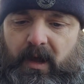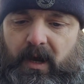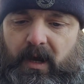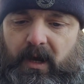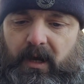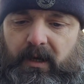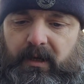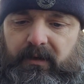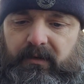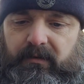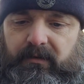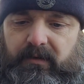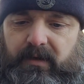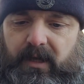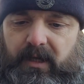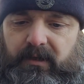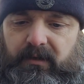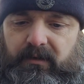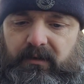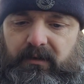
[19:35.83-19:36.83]
and
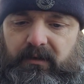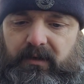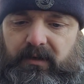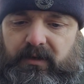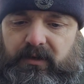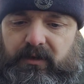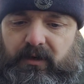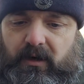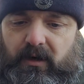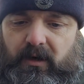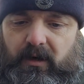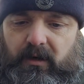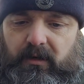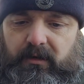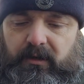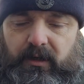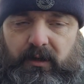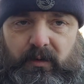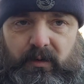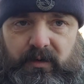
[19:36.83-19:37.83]
then you start
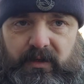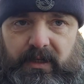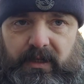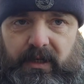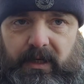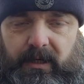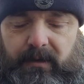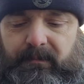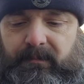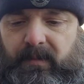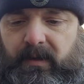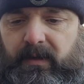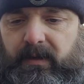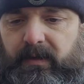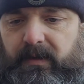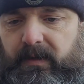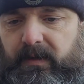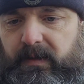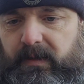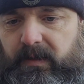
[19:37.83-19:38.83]
using it
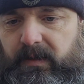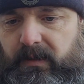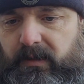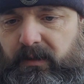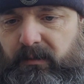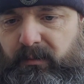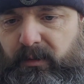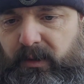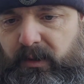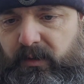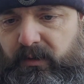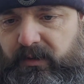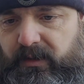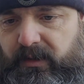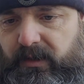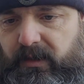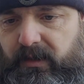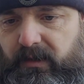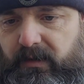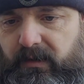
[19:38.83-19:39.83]
and
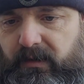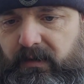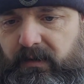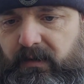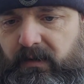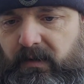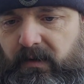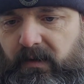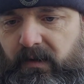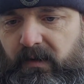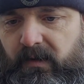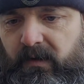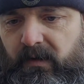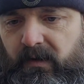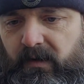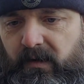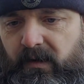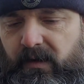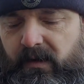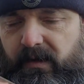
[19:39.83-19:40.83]
abusing it,
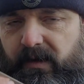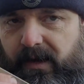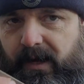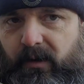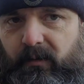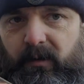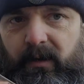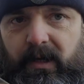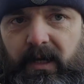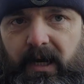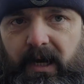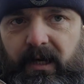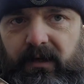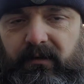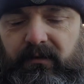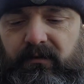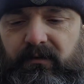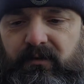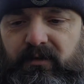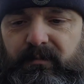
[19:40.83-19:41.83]
now and
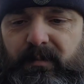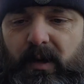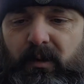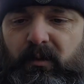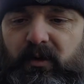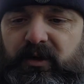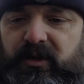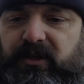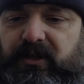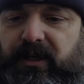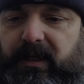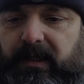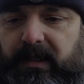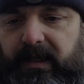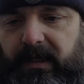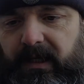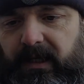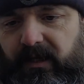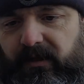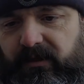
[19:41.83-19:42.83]
again, doesn't matter what steel
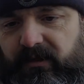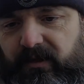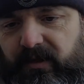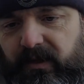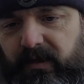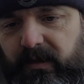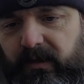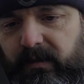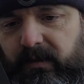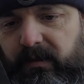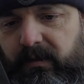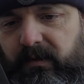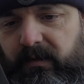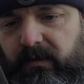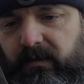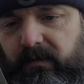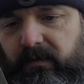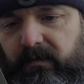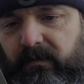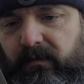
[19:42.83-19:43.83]
it is,
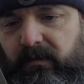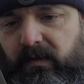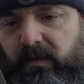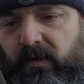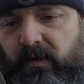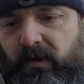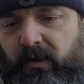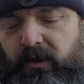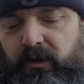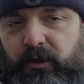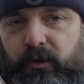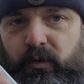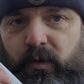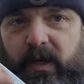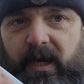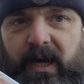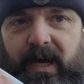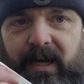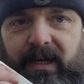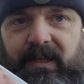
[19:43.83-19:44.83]
you
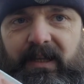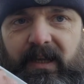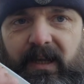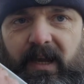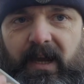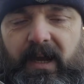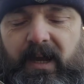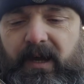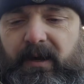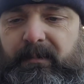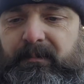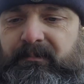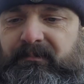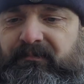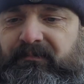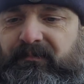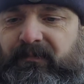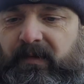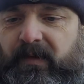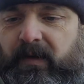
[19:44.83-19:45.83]
can get
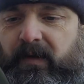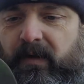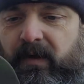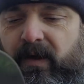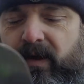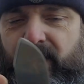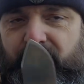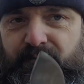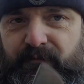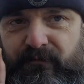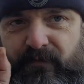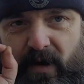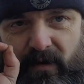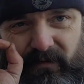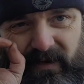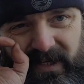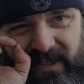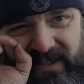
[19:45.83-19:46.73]
very